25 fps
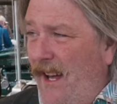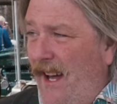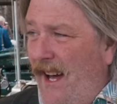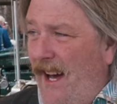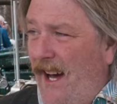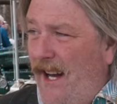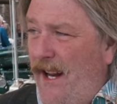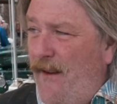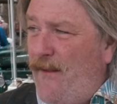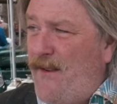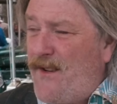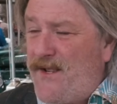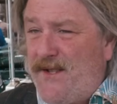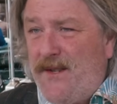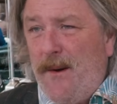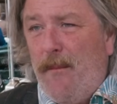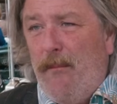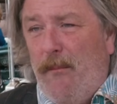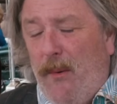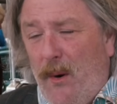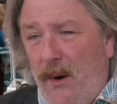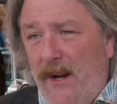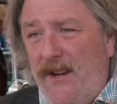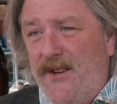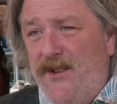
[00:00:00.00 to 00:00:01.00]
And if at some
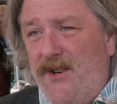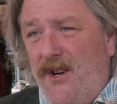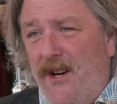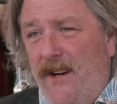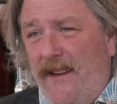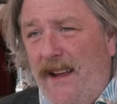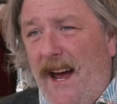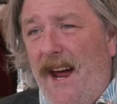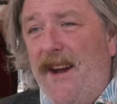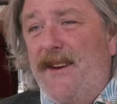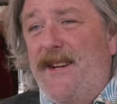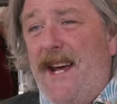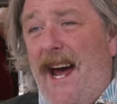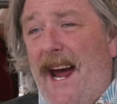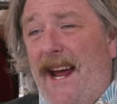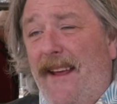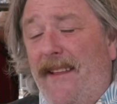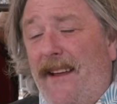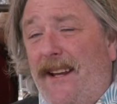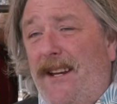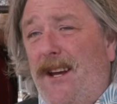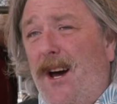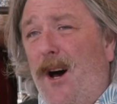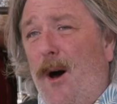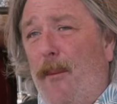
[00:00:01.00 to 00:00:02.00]
point during that day the
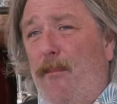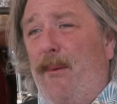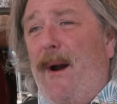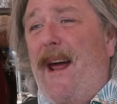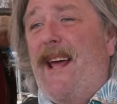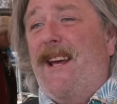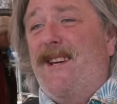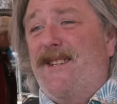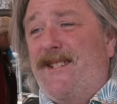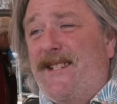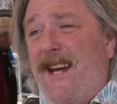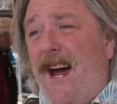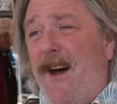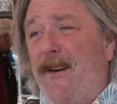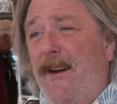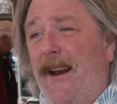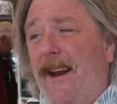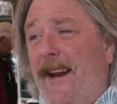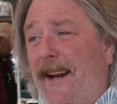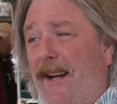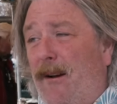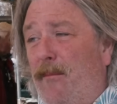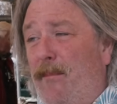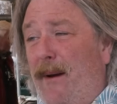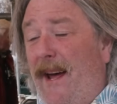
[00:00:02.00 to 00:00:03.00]
car breaks down a
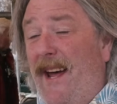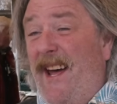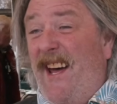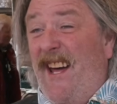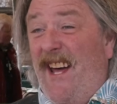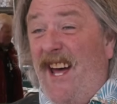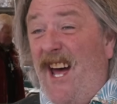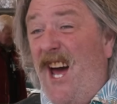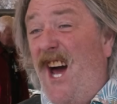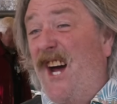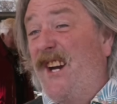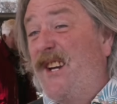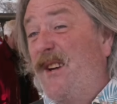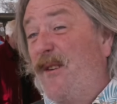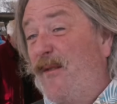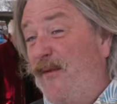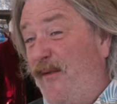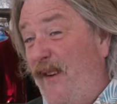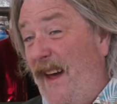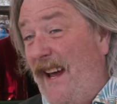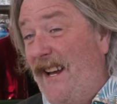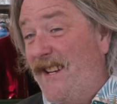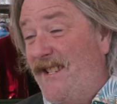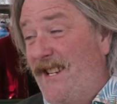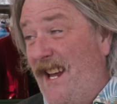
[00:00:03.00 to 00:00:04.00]
little bit and you
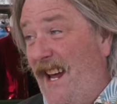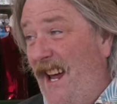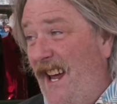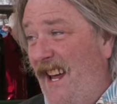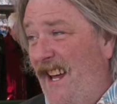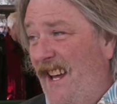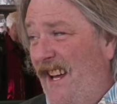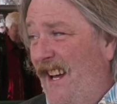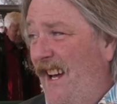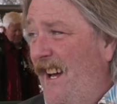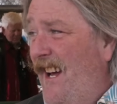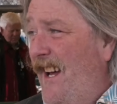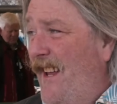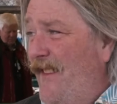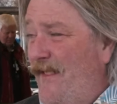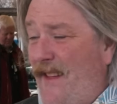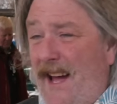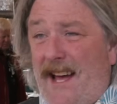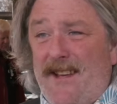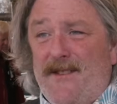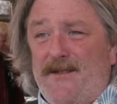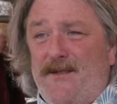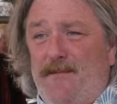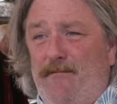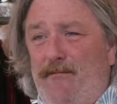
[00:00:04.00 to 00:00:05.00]
fix it,
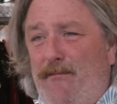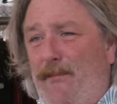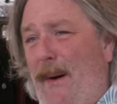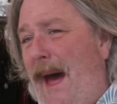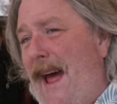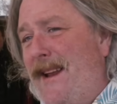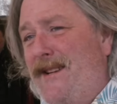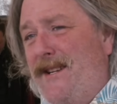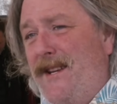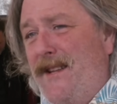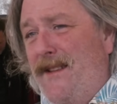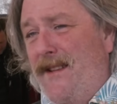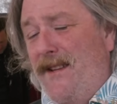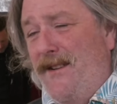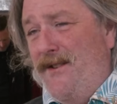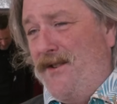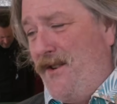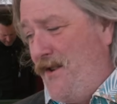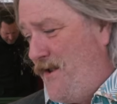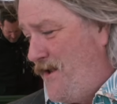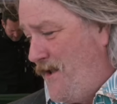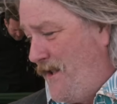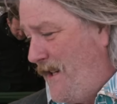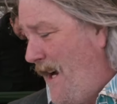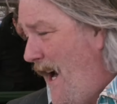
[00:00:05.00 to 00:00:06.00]
that's better than
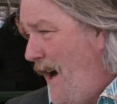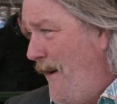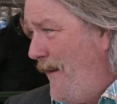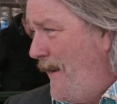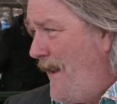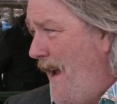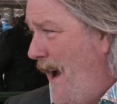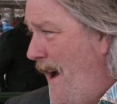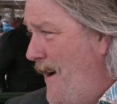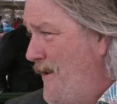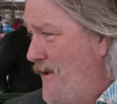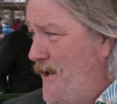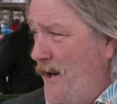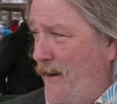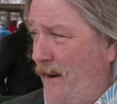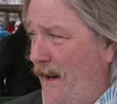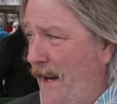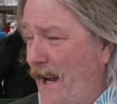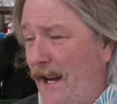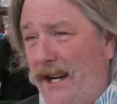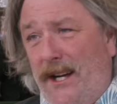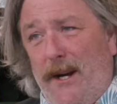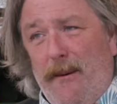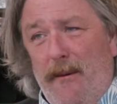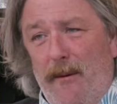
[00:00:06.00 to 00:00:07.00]
just going there and doing
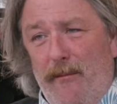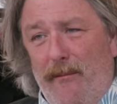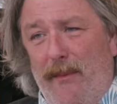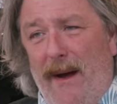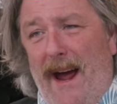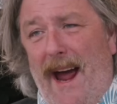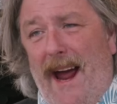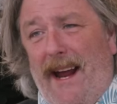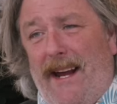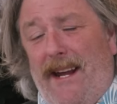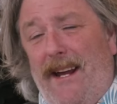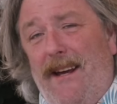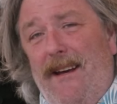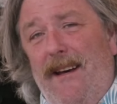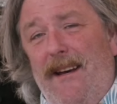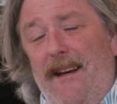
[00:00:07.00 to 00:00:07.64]
it and coming back.